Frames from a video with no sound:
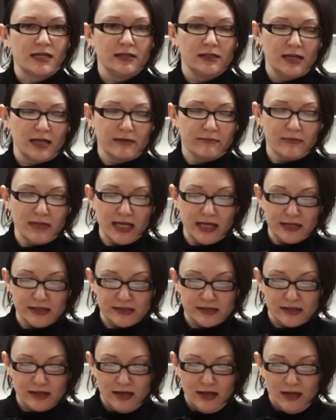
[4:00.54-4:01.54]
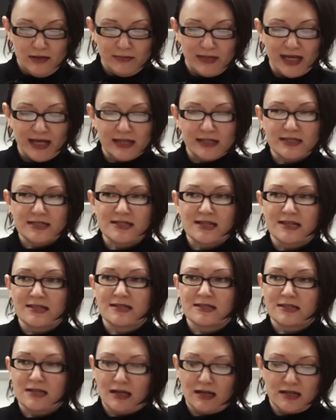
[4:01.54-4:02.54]
eating meat began to
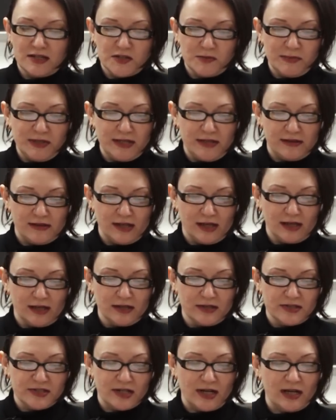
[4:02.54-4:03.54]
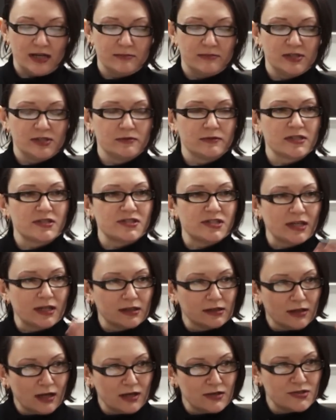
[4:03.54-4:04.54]
sensitize me to things that I had been doing
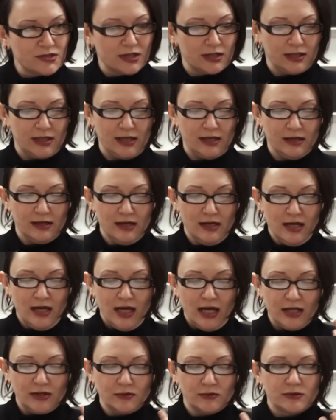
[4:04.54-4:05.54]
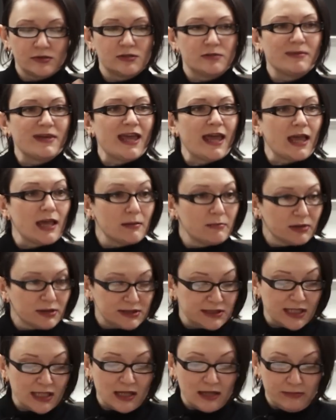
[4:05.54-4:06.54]
psychologically in order to be able
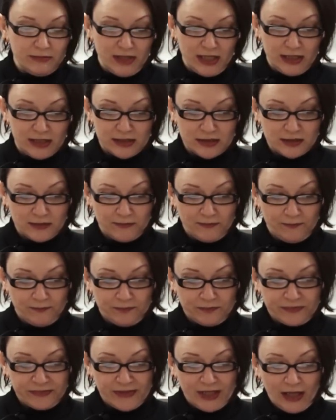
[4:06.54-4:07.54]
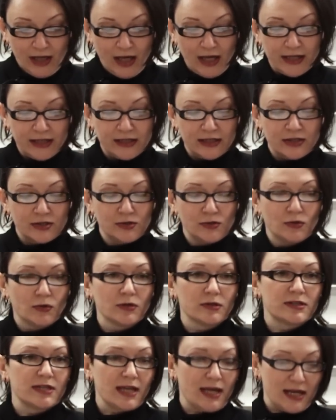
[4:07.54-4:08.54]
to eat meat. I had
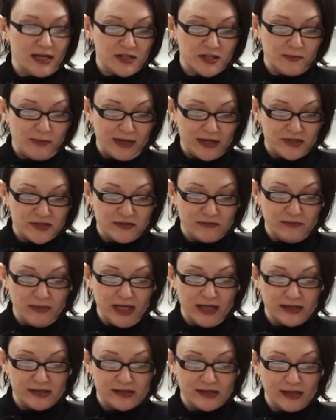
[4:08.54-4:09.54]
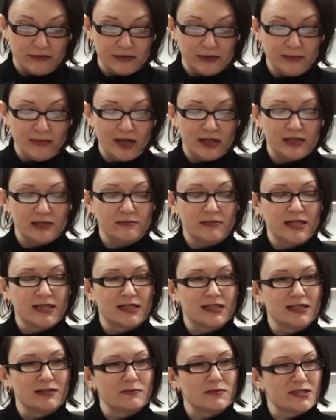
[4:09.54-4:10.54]
ignored the aspects of meat that reminded me
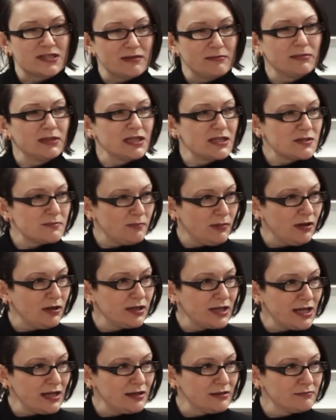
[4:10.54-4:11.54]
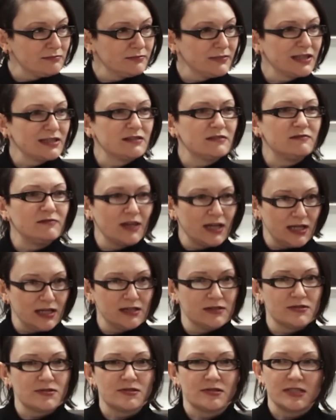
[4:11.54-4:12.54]
that it was somebody's body, like the
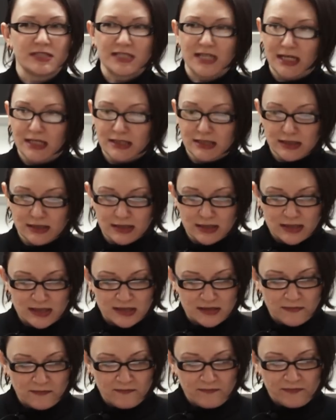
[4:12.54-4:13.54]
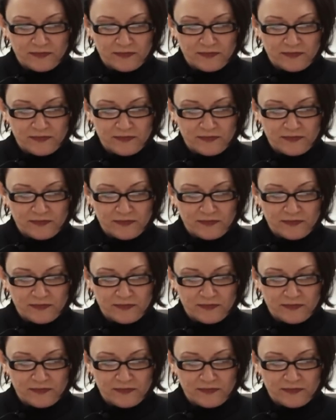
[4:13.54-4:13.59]
veins or the tendons.